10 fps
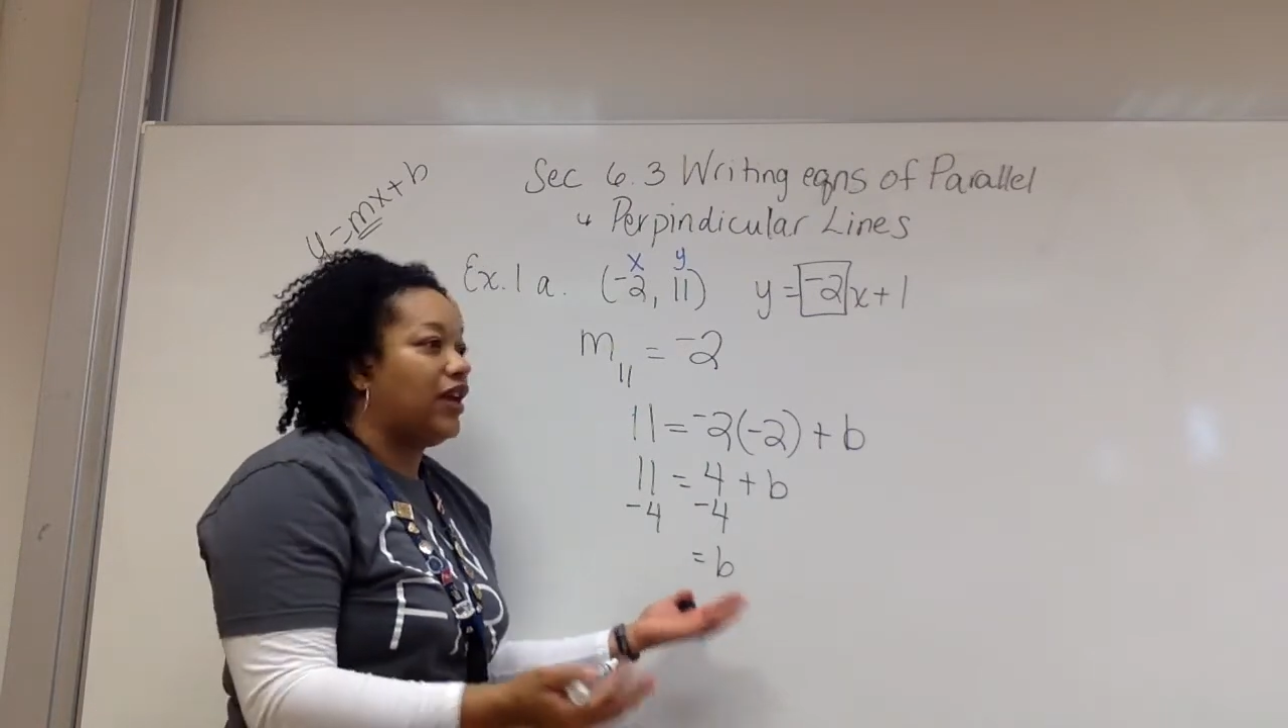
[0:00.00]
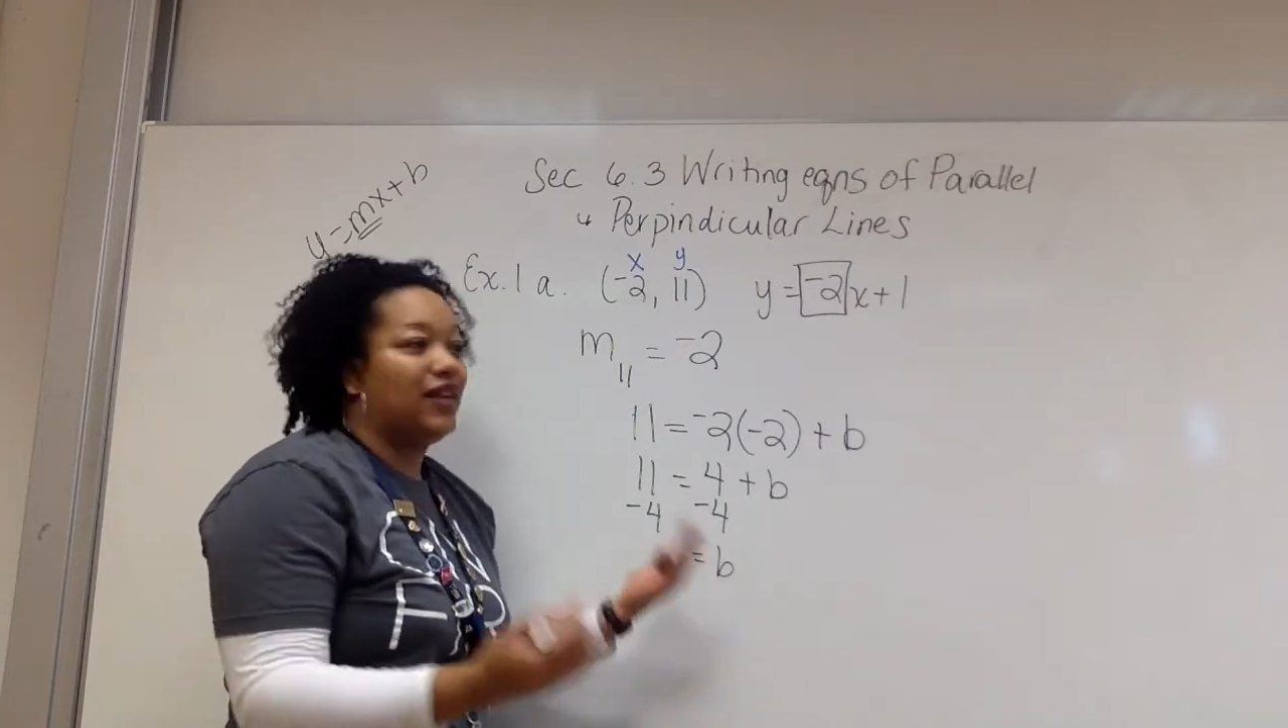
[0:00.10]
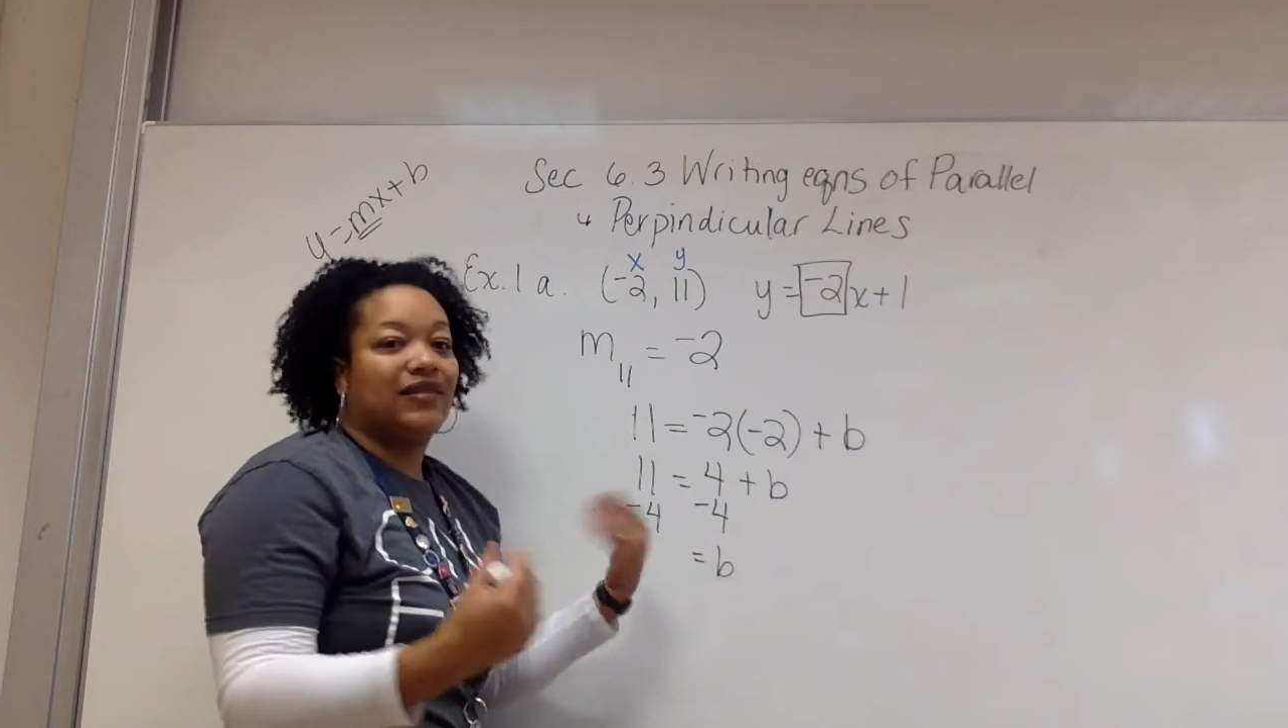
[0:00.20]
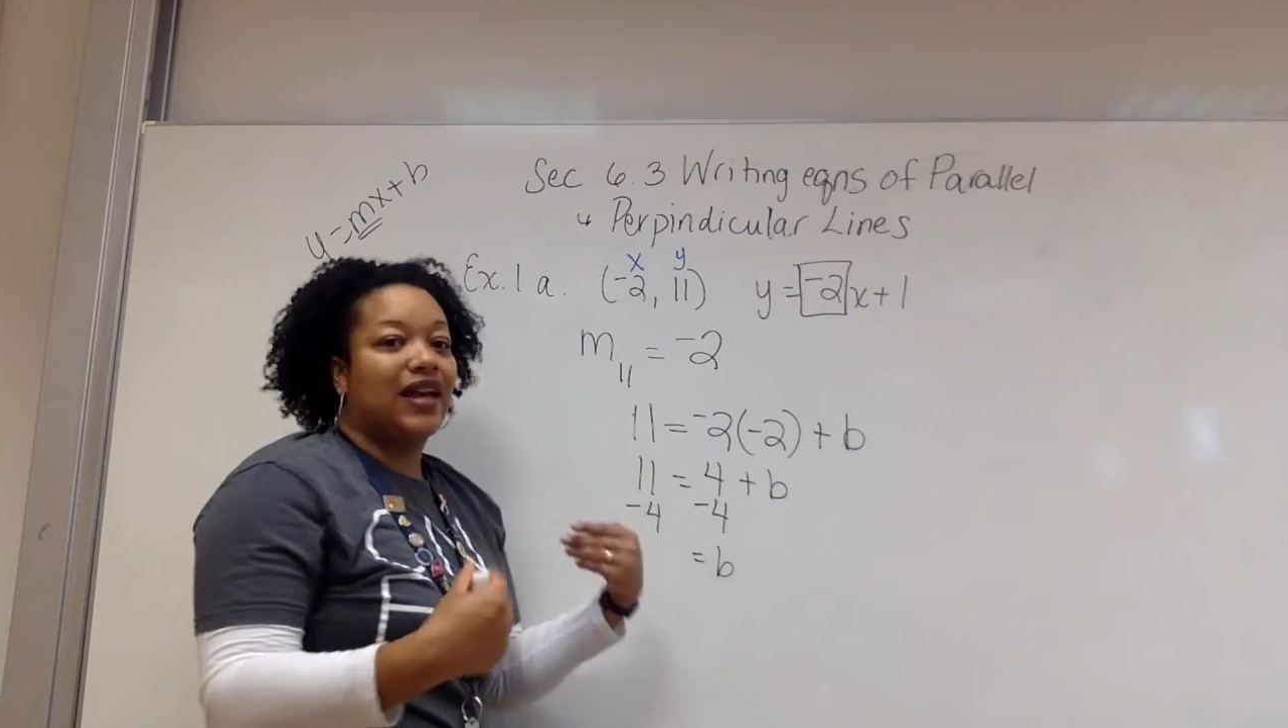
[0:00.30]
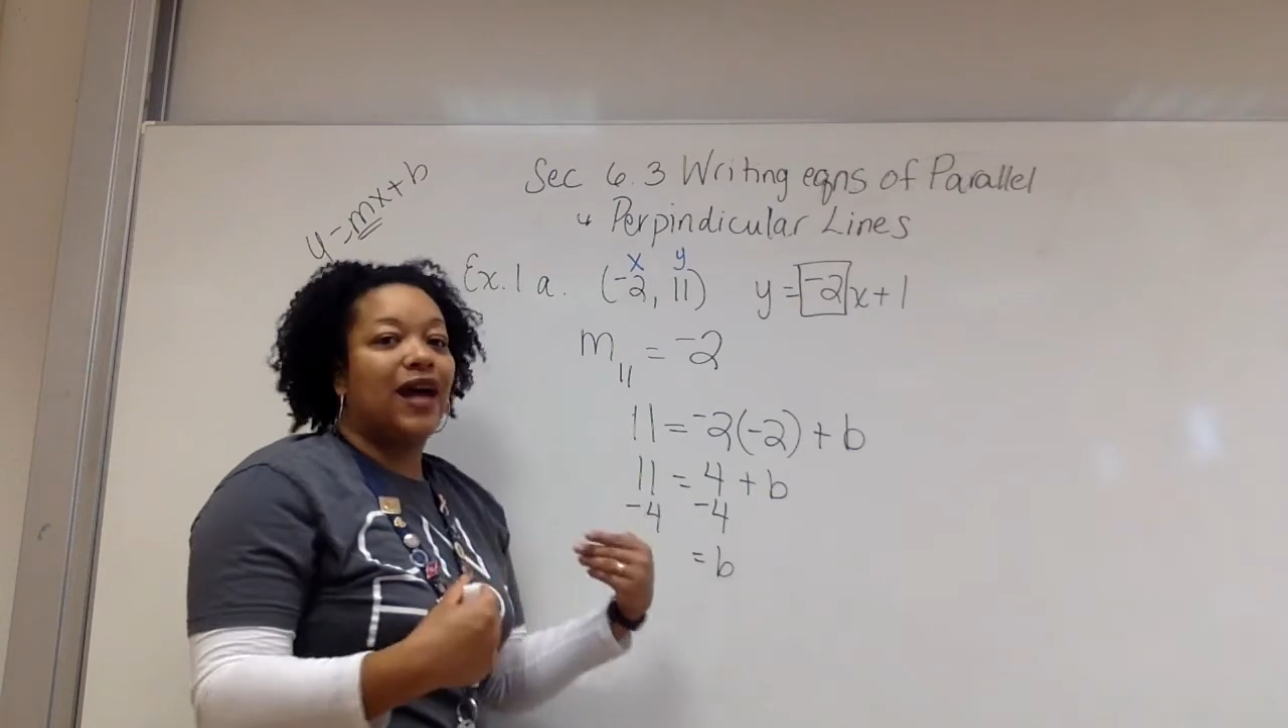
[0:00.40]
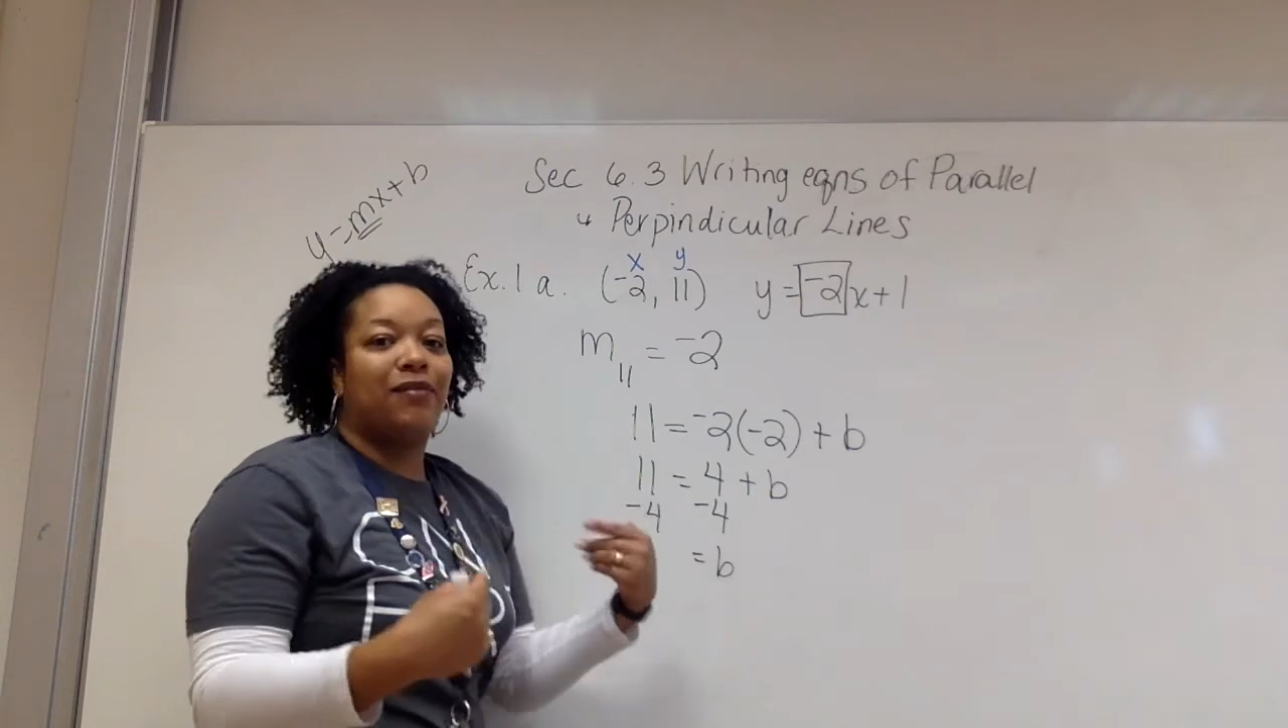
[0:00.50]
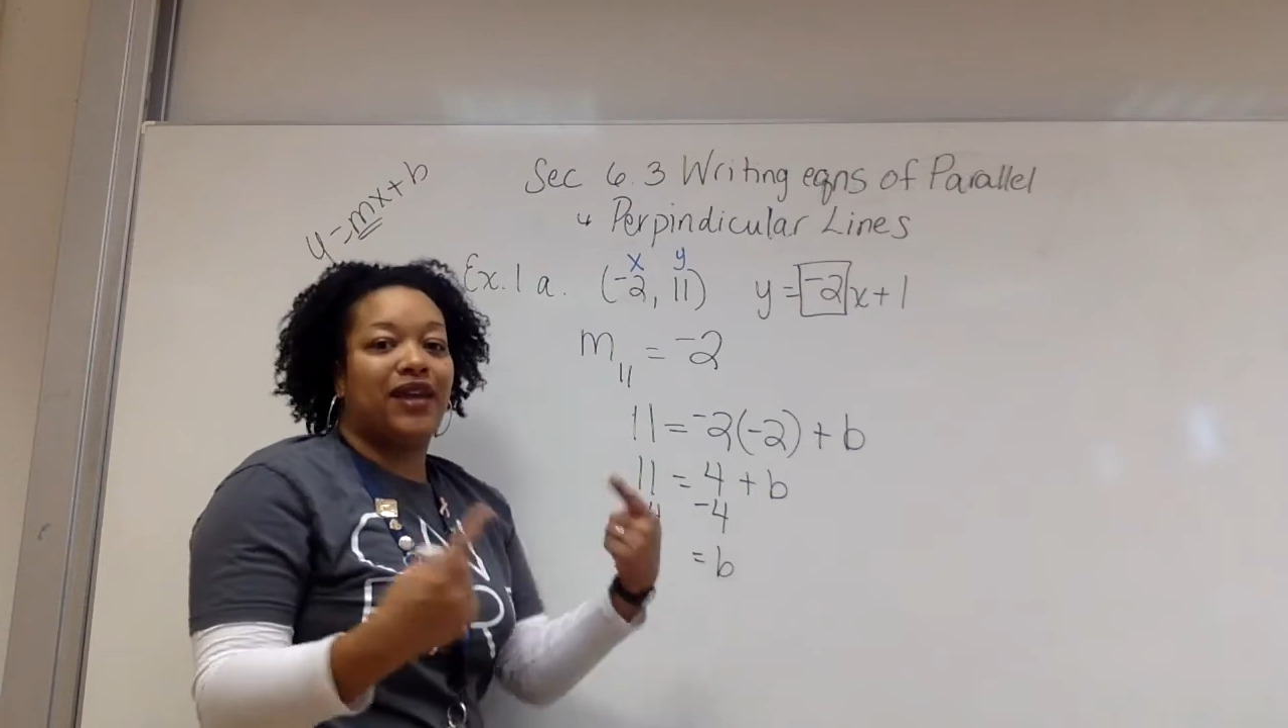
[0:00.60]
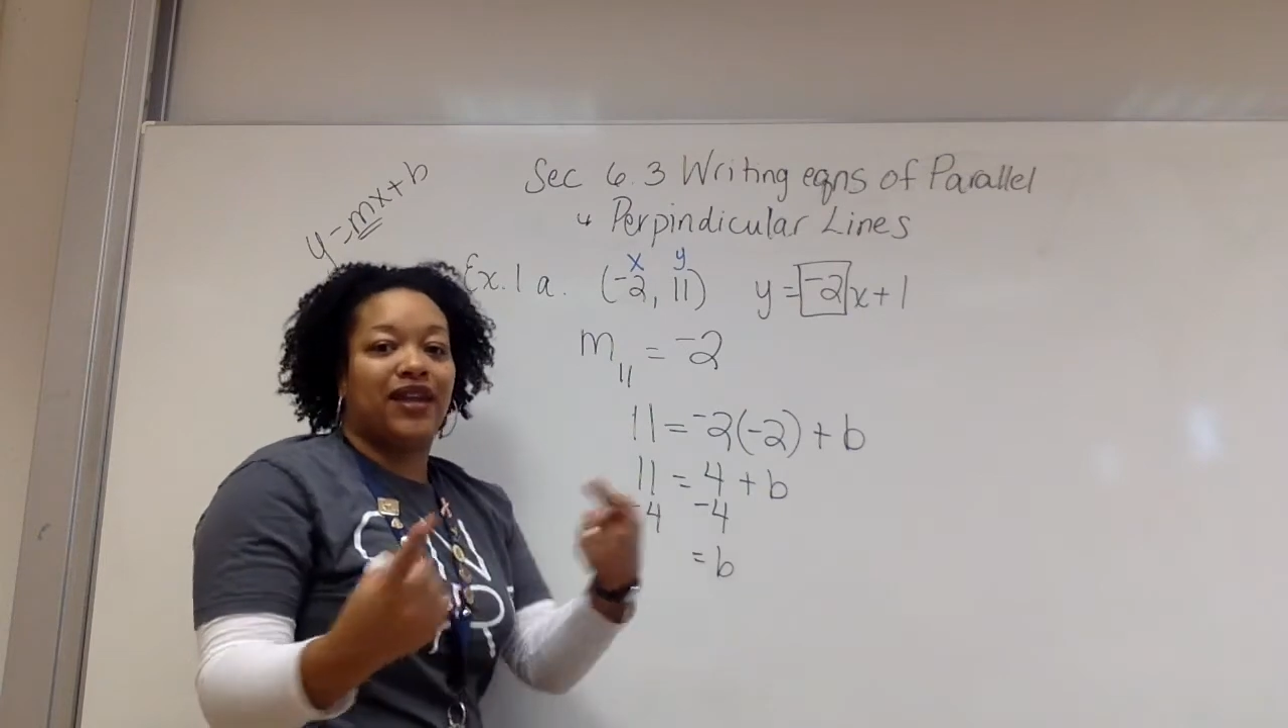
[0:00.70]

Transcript: it's not me,